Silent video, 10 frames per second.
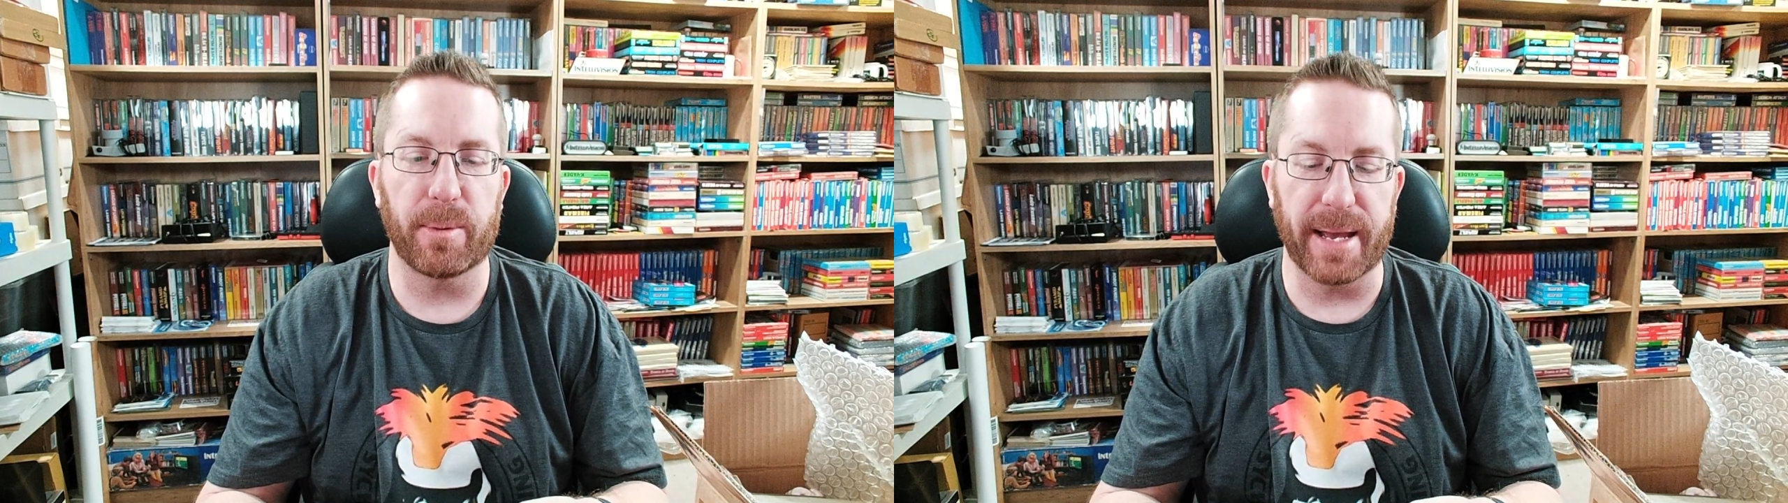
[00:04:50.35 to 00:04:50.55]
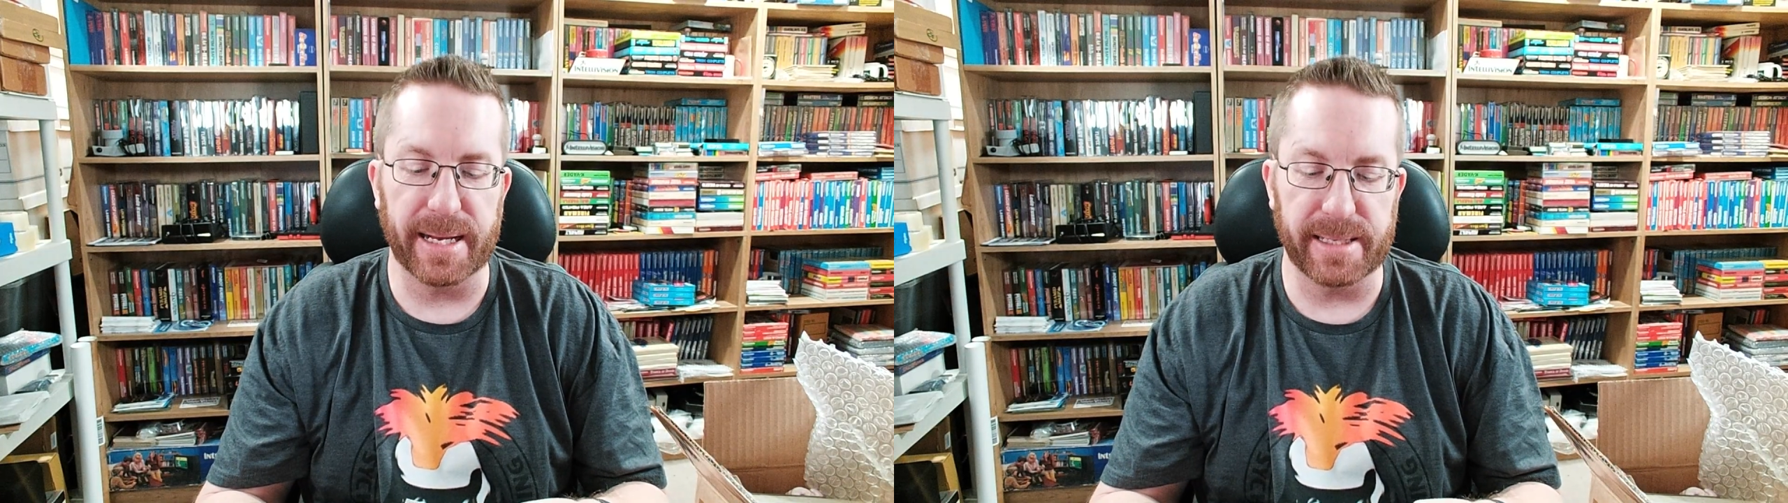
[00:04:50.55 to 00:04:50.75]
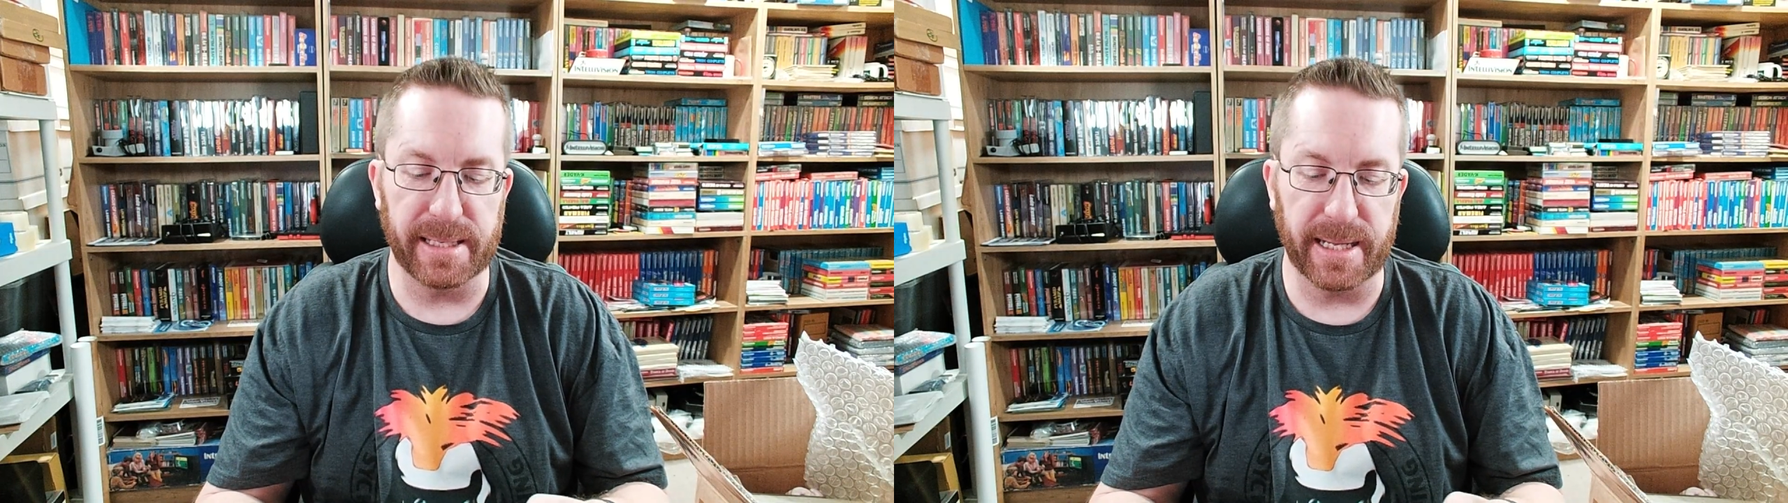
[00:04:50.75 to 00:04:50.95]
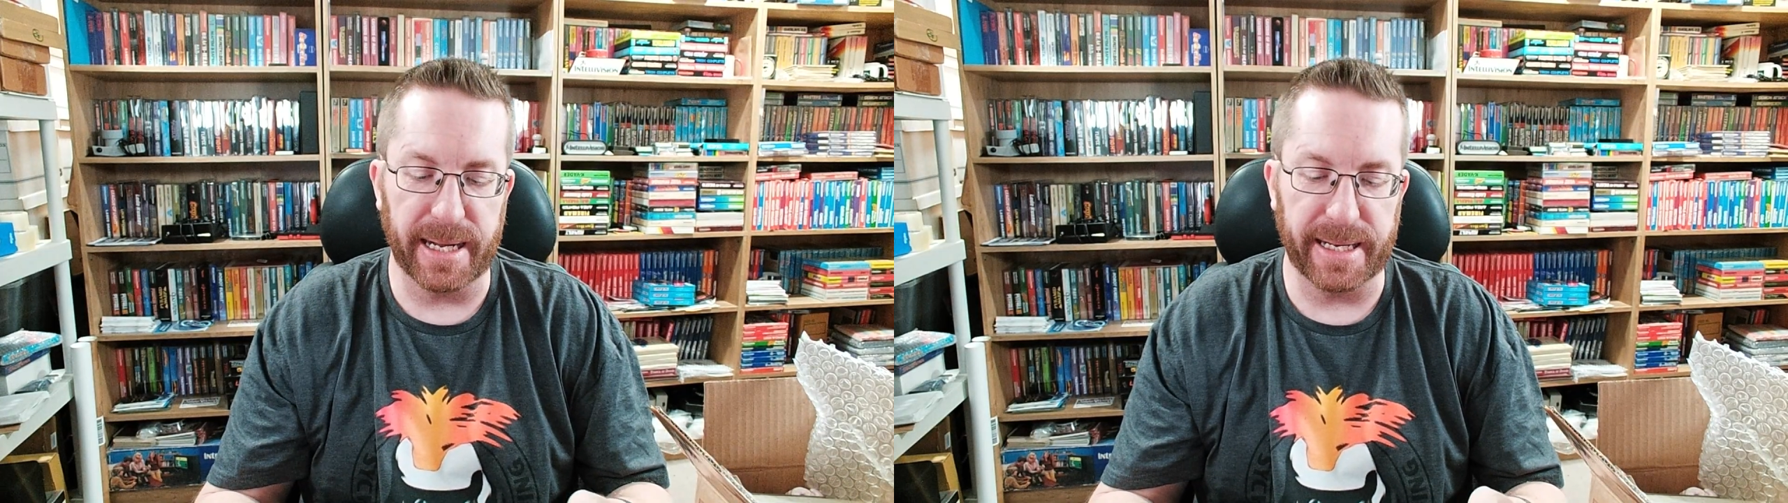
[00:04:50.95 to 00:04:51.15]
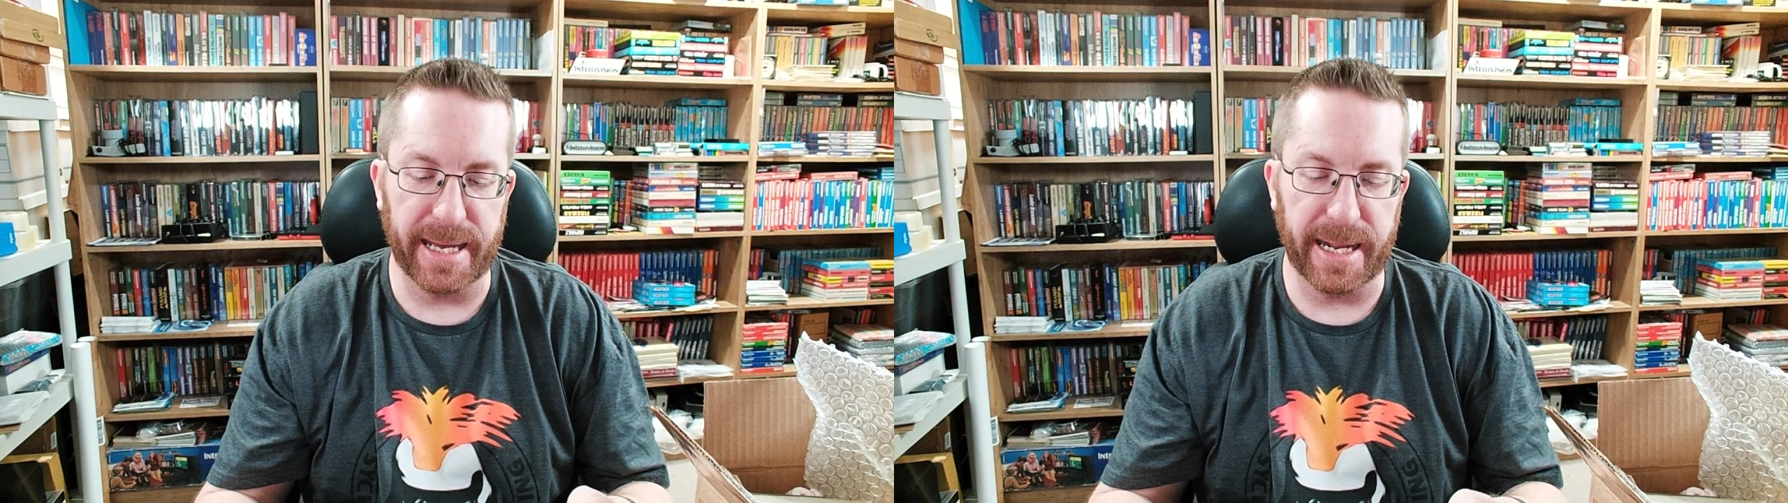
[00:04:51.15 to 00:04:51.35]
Magazine that
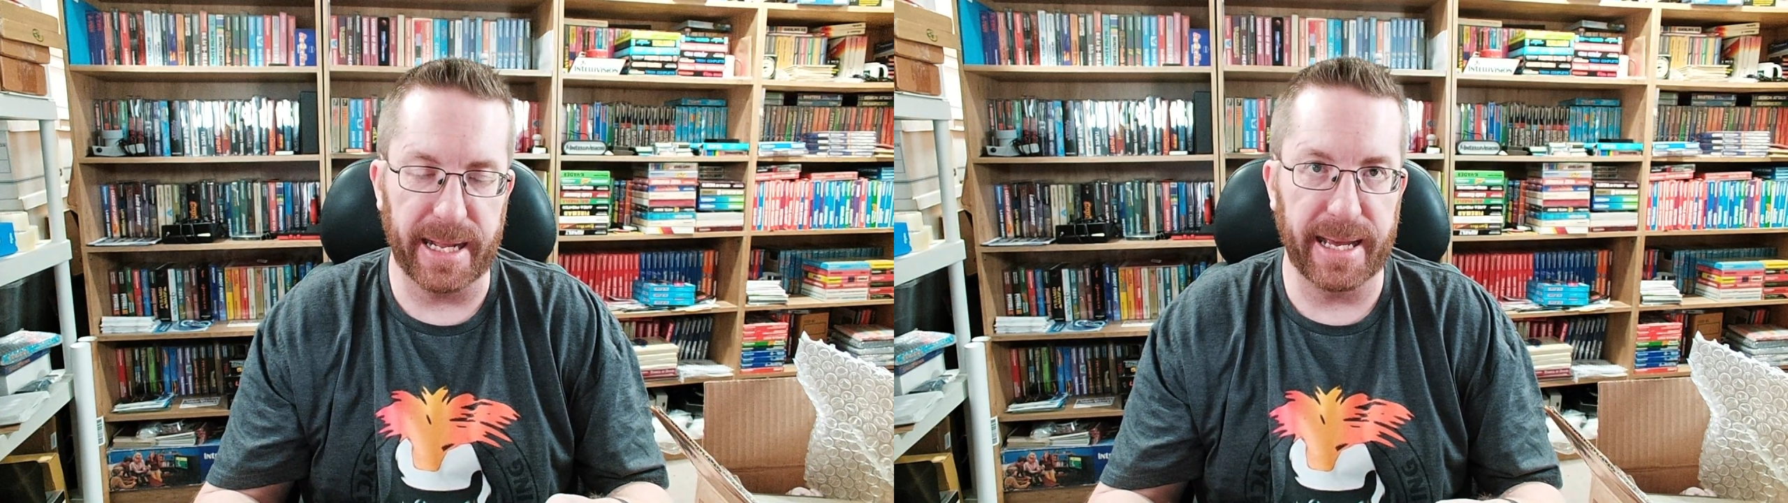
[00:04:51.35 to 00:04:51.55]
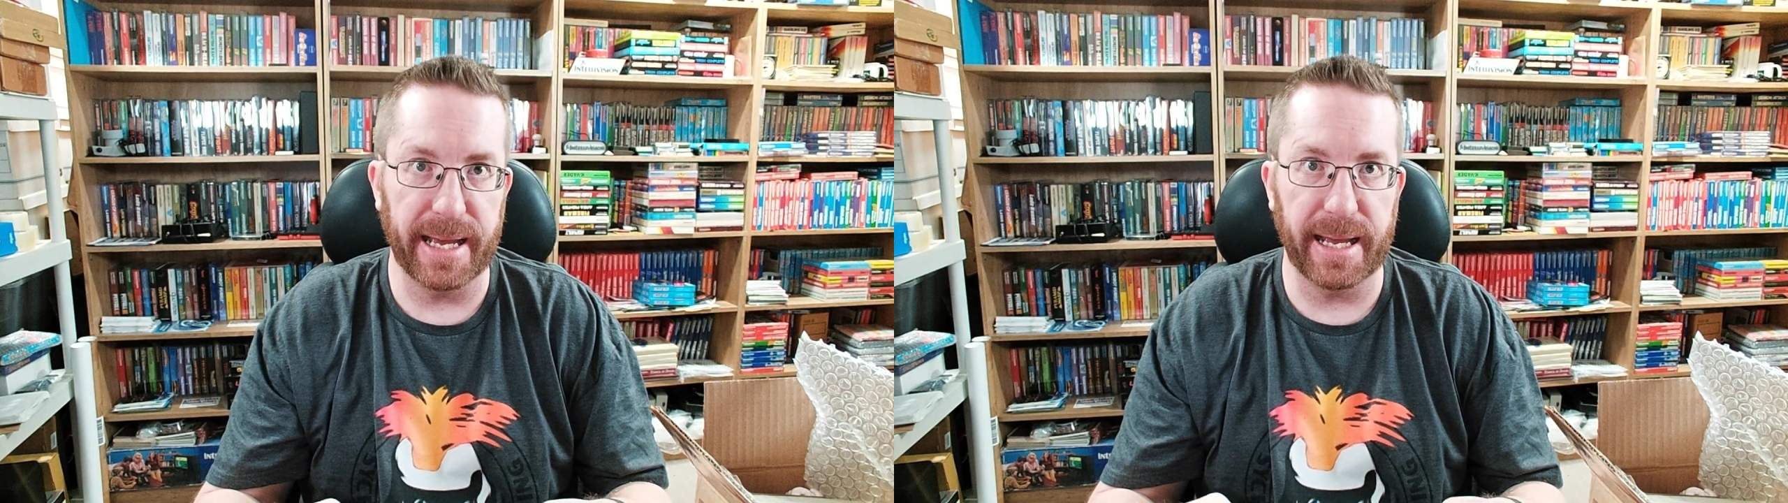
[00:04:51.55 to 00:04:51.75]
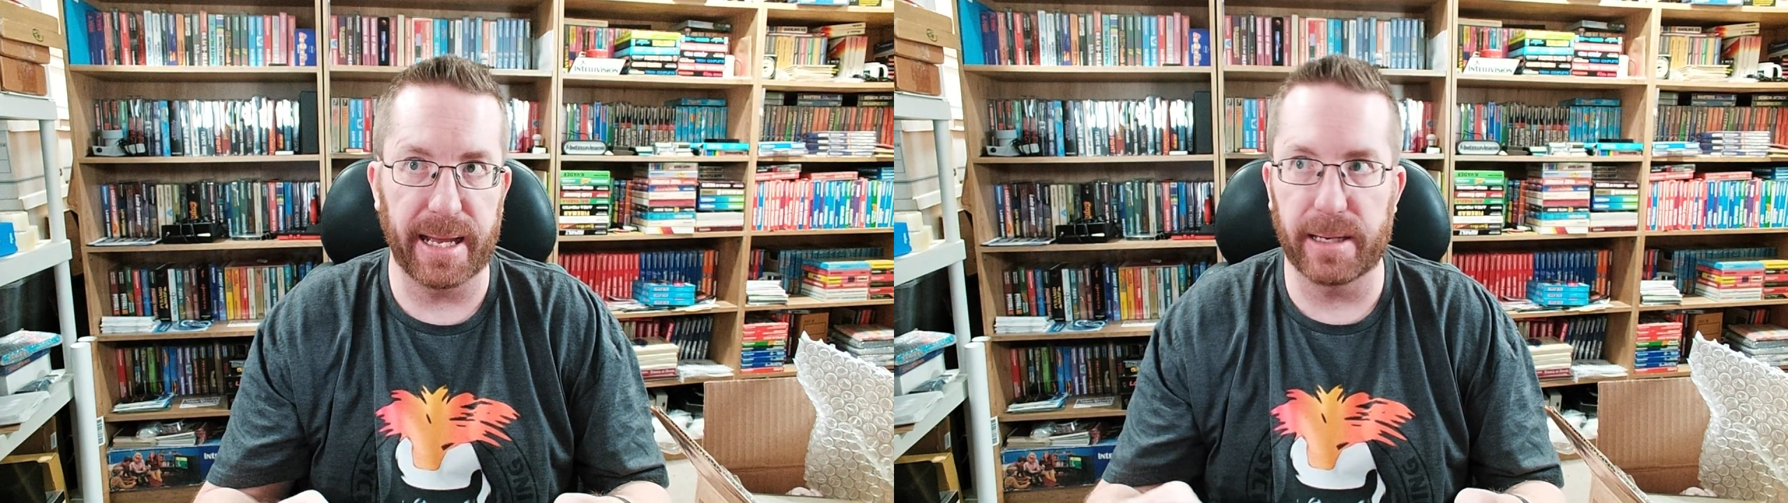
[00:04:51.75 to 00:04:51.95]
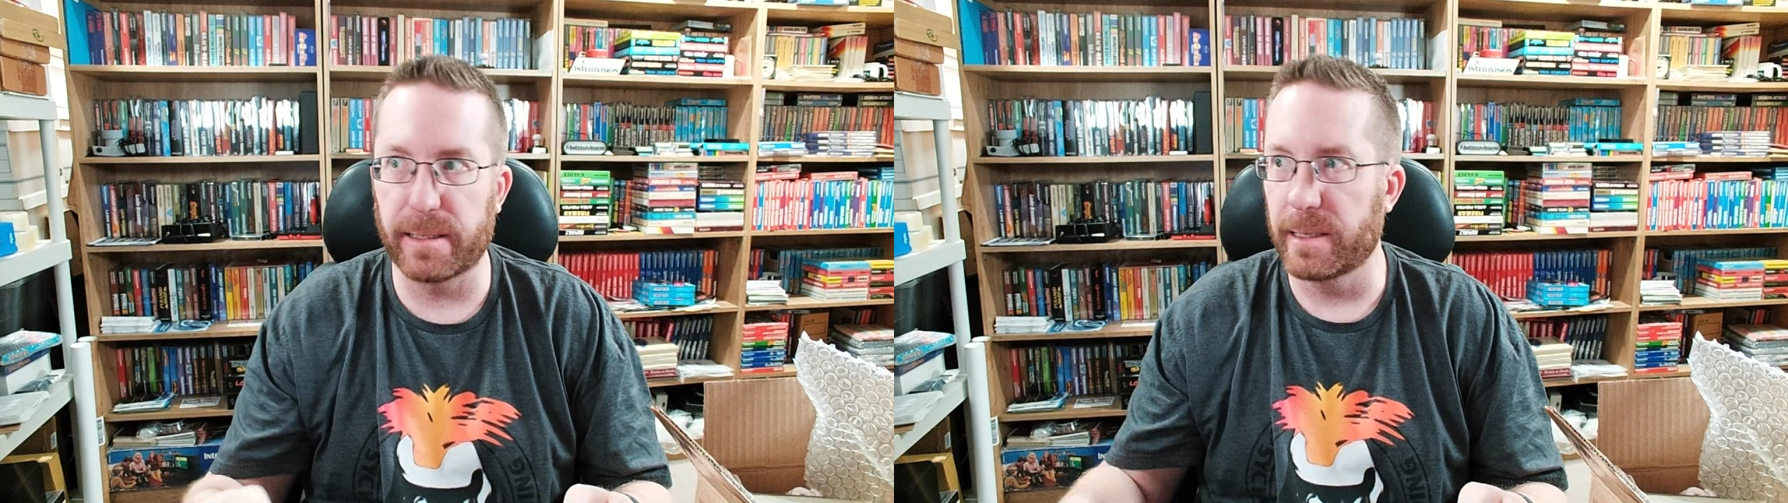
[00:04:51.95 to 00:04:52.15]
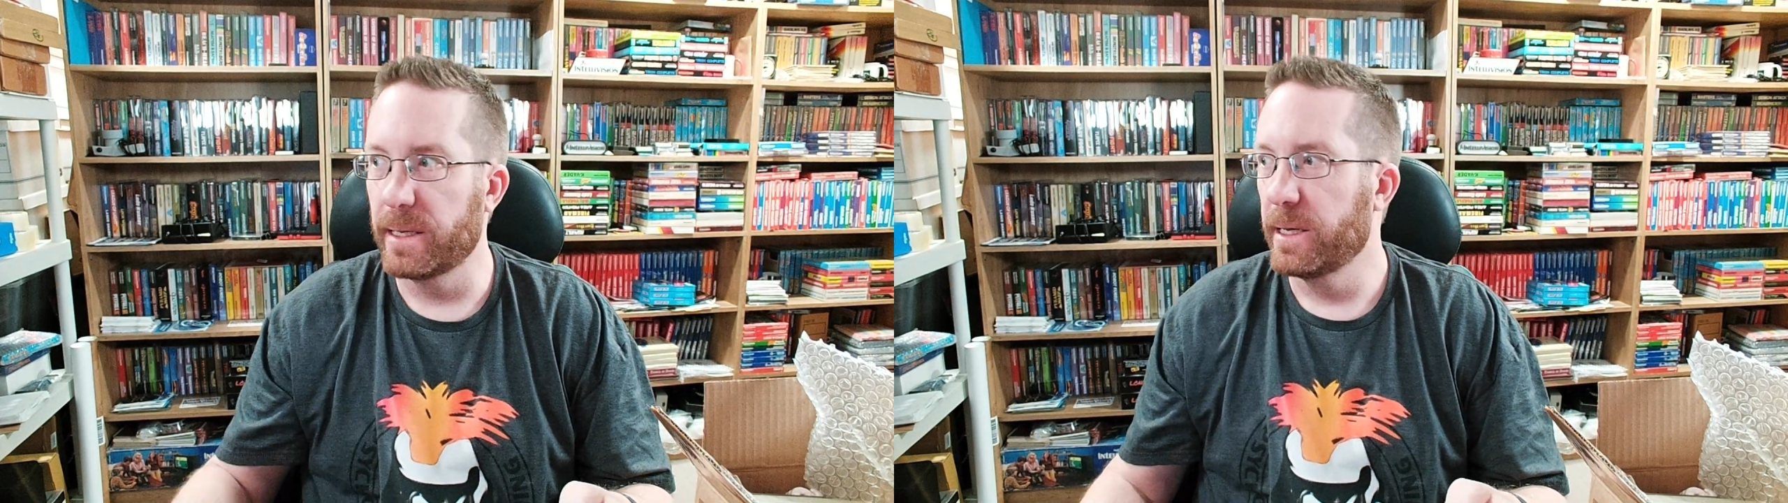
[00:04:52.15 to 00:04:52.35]
I get, and